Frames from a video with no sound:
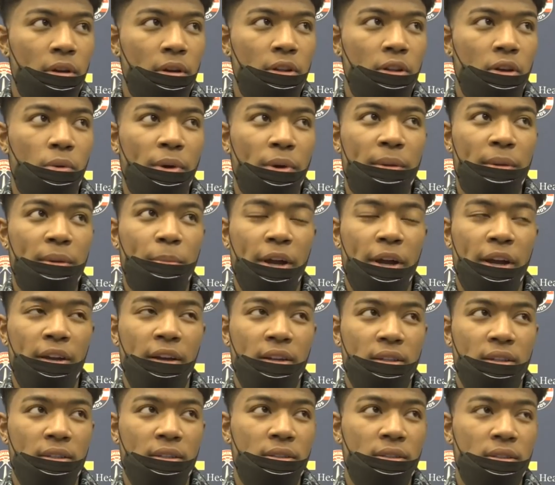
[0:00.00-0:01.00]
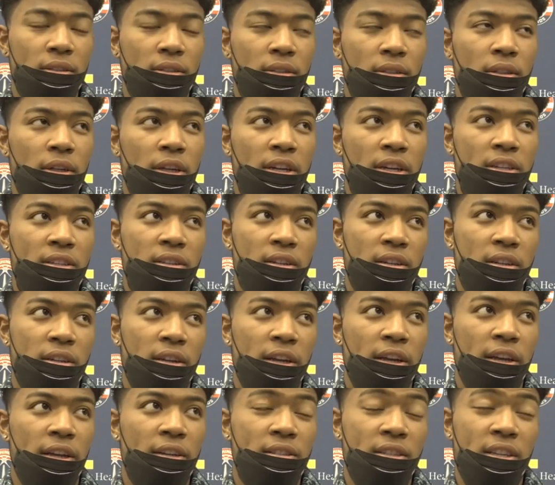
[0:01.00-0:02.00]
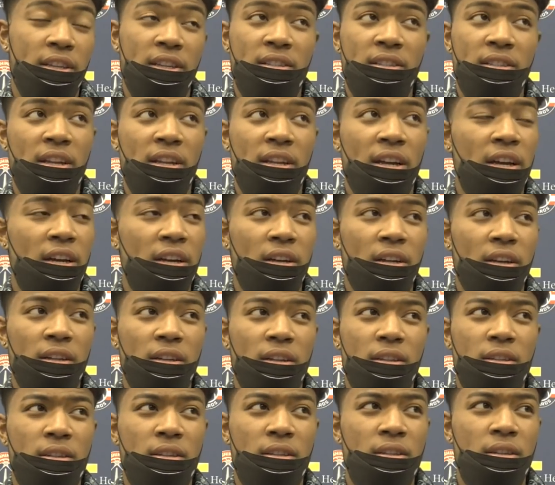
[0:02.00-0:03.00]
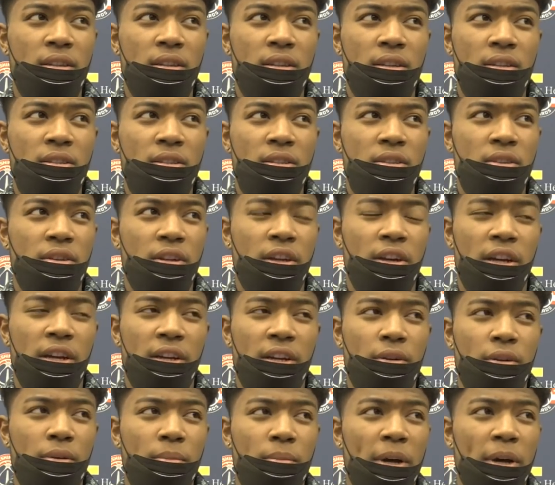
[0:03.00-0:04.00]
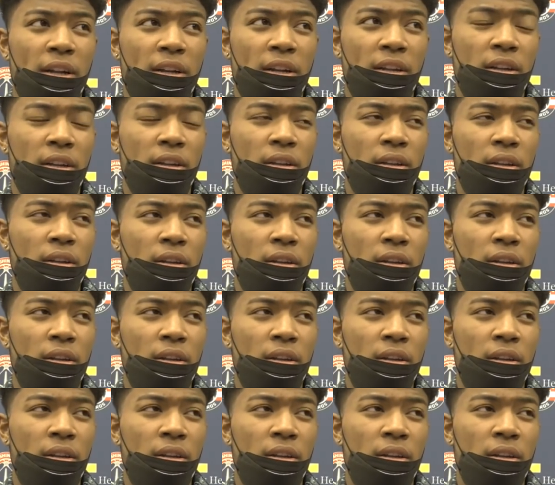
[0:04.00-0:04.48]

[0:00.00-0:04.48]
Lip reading: you know, wing player. He's 6'9". He got a good body.